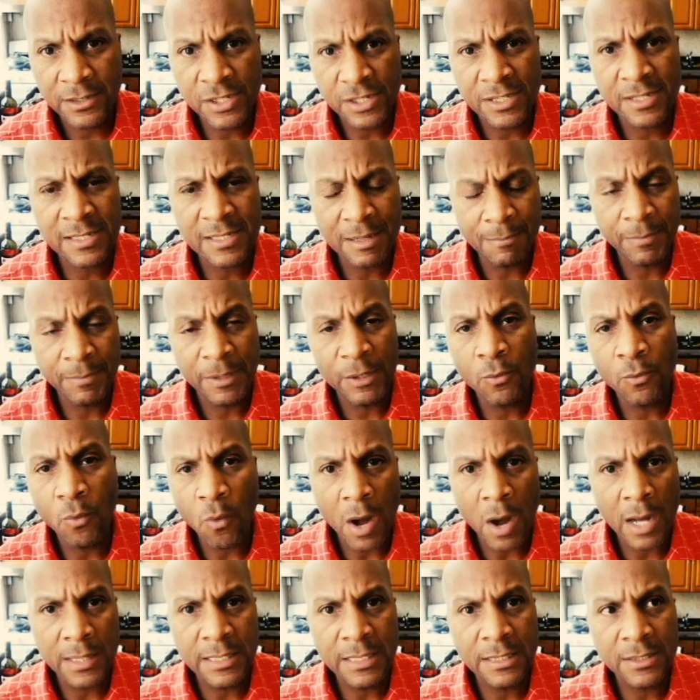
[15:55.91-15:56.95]
Just simply
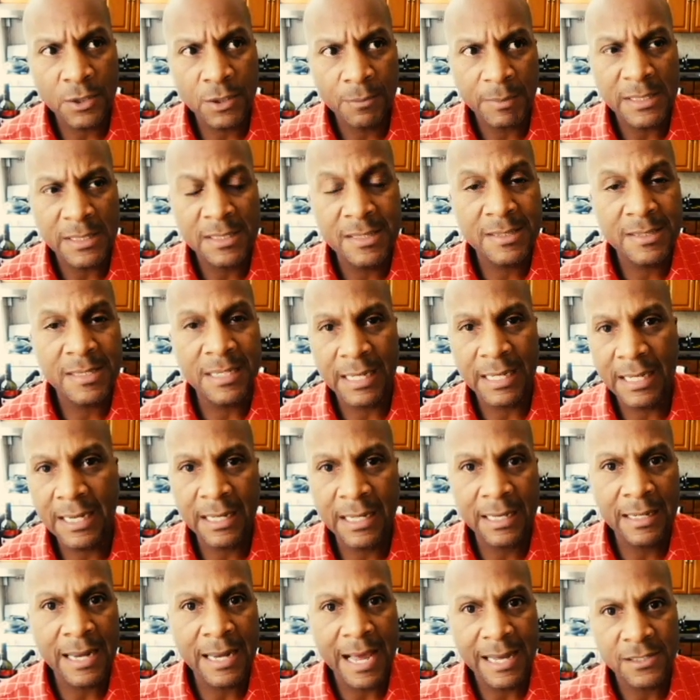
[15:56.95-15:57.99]
wanted to be
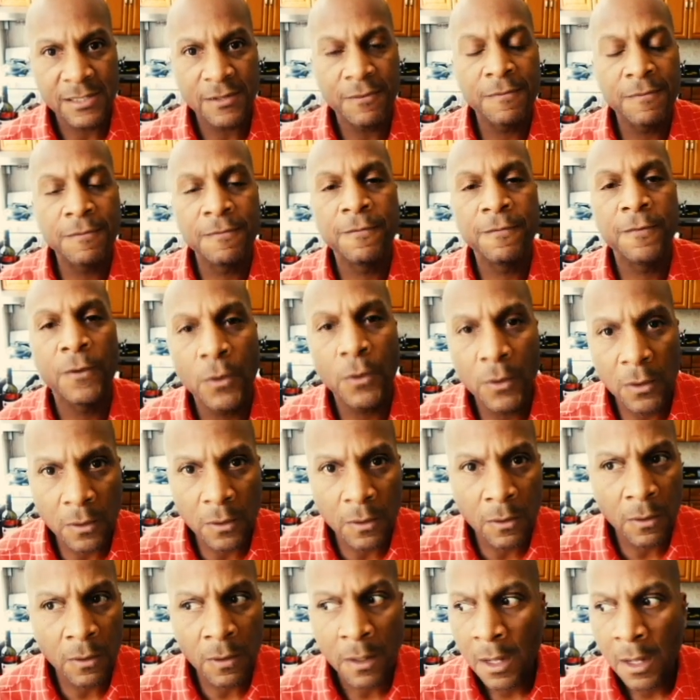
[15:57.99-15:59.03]
seen as a
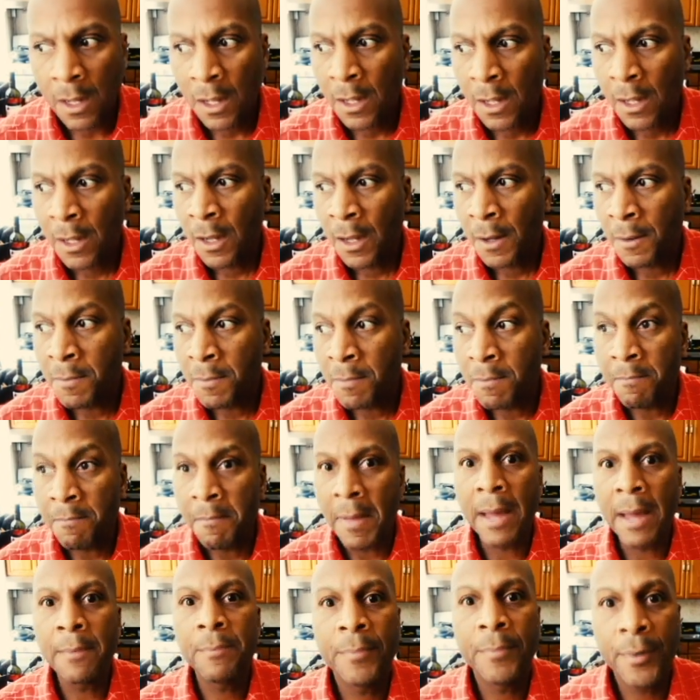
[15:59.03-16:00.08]
full
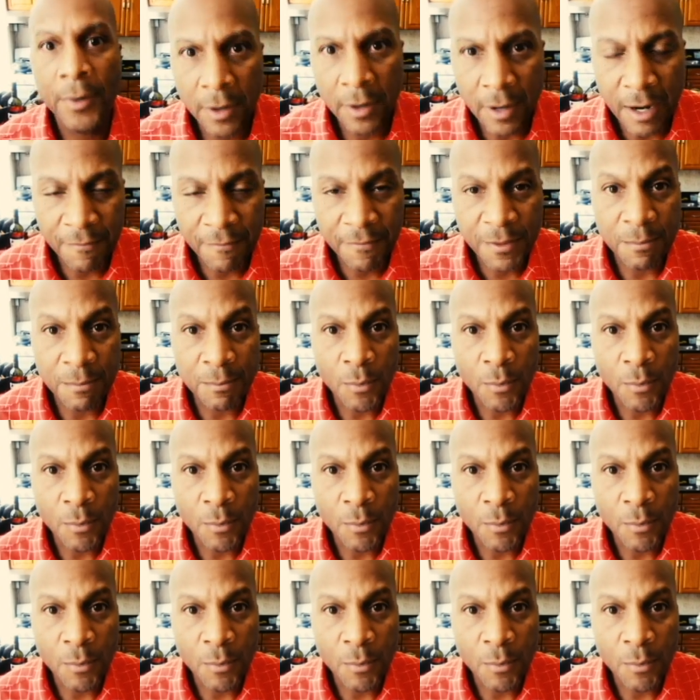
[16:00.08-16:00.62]
member of the